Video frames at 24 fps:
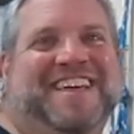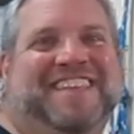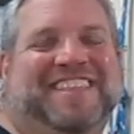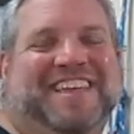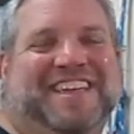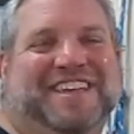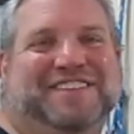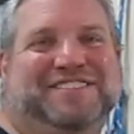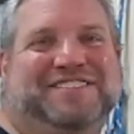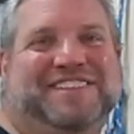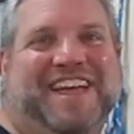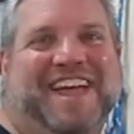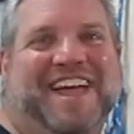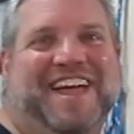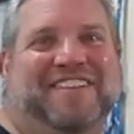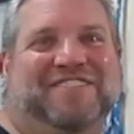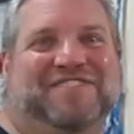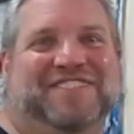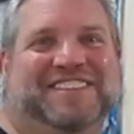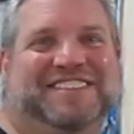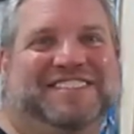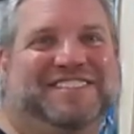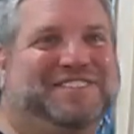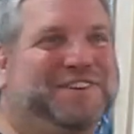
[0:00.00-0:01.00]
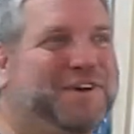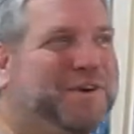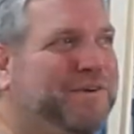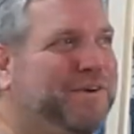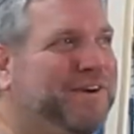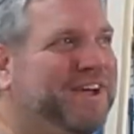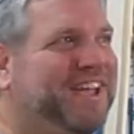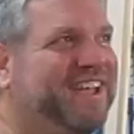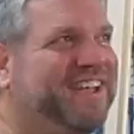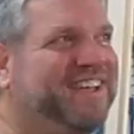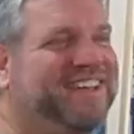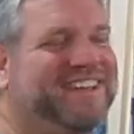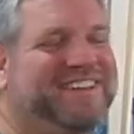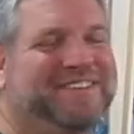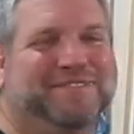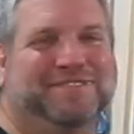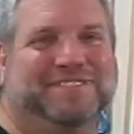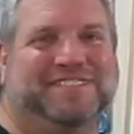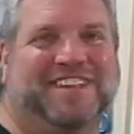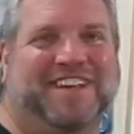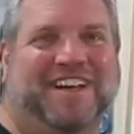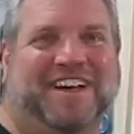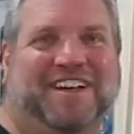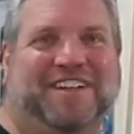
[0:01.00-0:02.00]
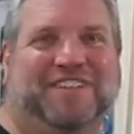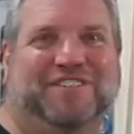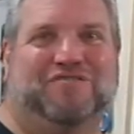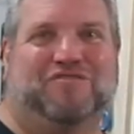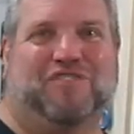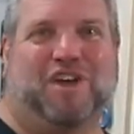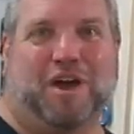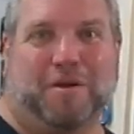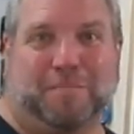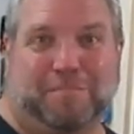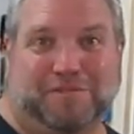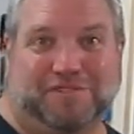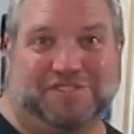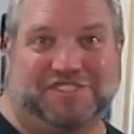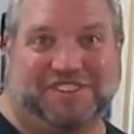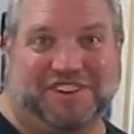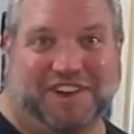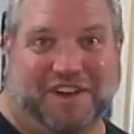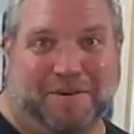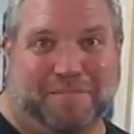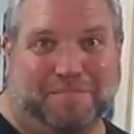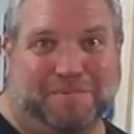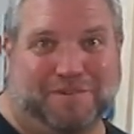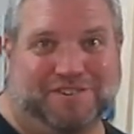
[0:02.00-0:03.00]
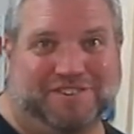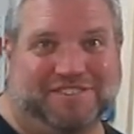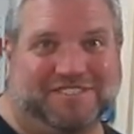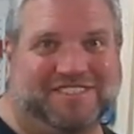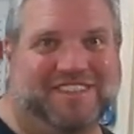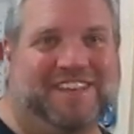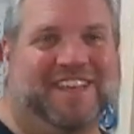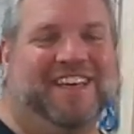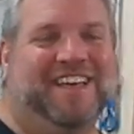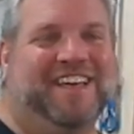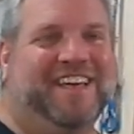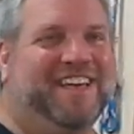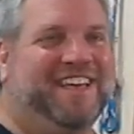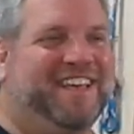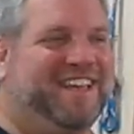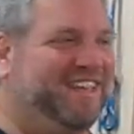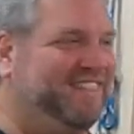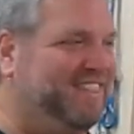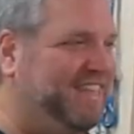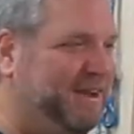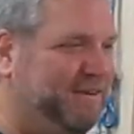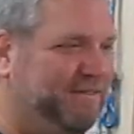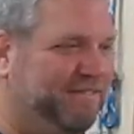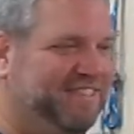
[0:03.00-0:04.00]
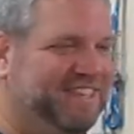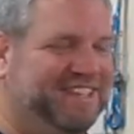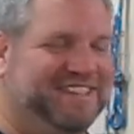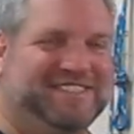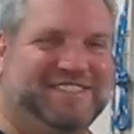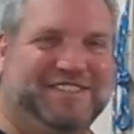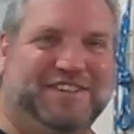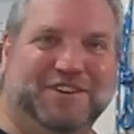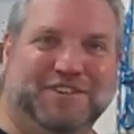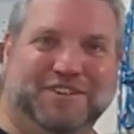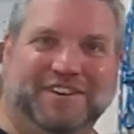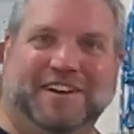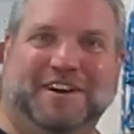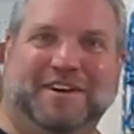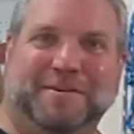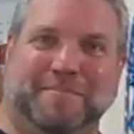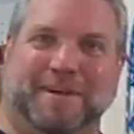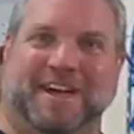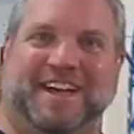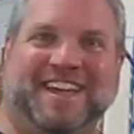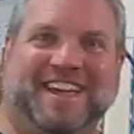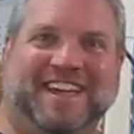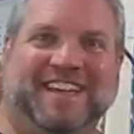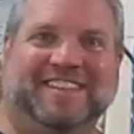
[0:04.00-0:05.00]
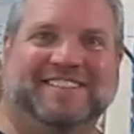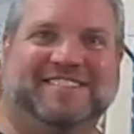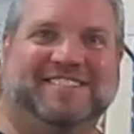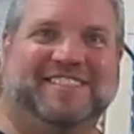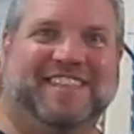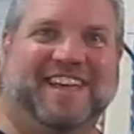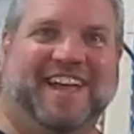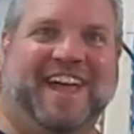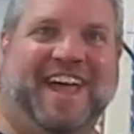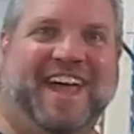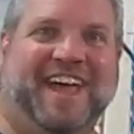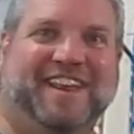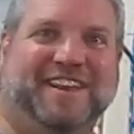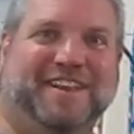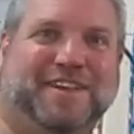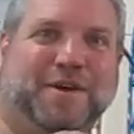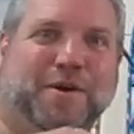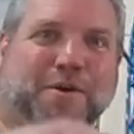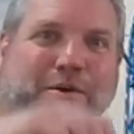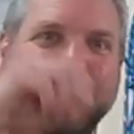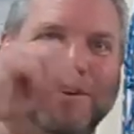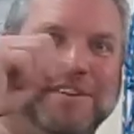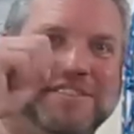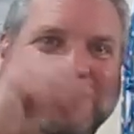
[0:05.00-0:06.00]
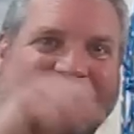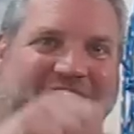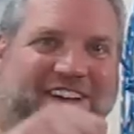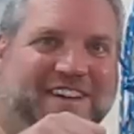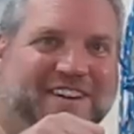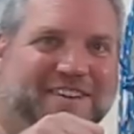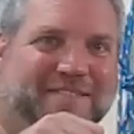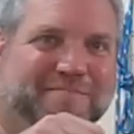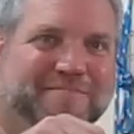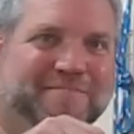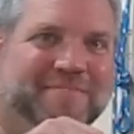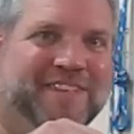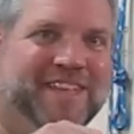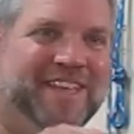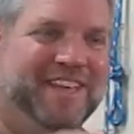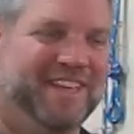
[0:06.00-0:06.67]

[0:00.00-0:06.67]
they used to have this toy, it was called Romper Stompers, and they were these two little buckets that had cords on them.